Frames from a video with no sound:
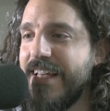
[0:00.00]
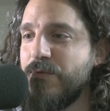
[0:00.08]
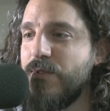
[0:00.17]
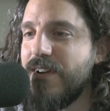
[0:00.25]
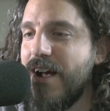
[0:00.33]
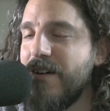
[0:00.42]
And
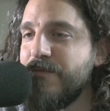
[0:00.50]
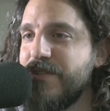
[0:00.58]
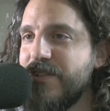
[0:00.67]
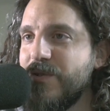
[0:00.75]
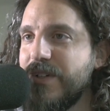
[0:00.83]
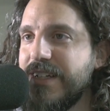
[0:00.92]
what I'm
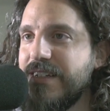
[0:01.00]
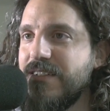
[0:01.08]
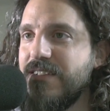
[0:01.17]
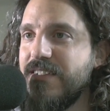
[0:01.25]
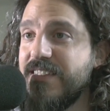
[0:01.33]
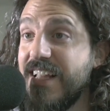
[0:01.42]
doing.
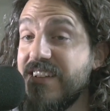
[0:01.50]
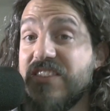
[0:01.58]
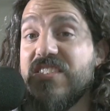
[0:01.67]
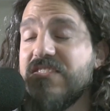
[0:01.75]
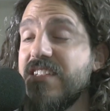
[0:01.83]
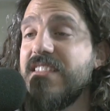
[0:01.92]
Yeah.
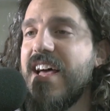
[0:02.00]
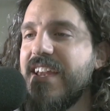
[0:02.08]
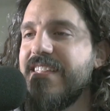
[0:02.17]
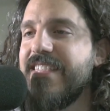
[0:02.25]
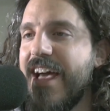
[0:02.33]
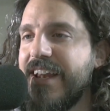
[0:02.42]
There's a lot
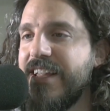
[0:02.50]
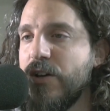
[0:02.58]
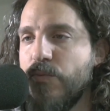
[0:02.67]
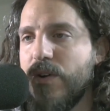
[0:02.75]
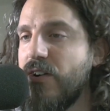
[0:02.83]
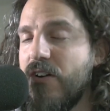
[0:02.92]
of that here,
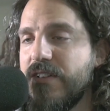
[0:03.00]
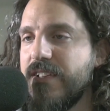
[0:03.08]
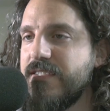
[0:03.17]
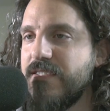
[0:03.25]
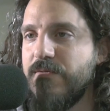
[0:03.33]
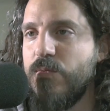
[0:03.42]

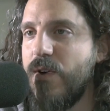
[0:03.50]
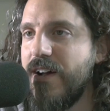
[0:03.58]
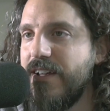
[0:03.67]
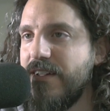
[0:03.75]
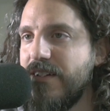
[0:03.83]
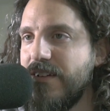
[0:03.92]
regardless of
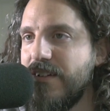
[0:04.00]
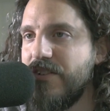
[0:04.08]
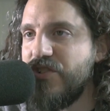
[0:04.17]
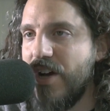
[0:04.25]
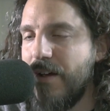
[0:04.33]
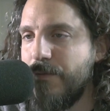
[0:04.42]
what
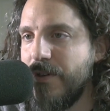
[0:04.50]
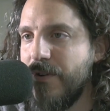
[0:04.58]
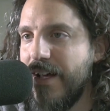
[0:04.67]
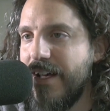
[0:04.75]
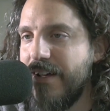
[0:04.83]
job you have.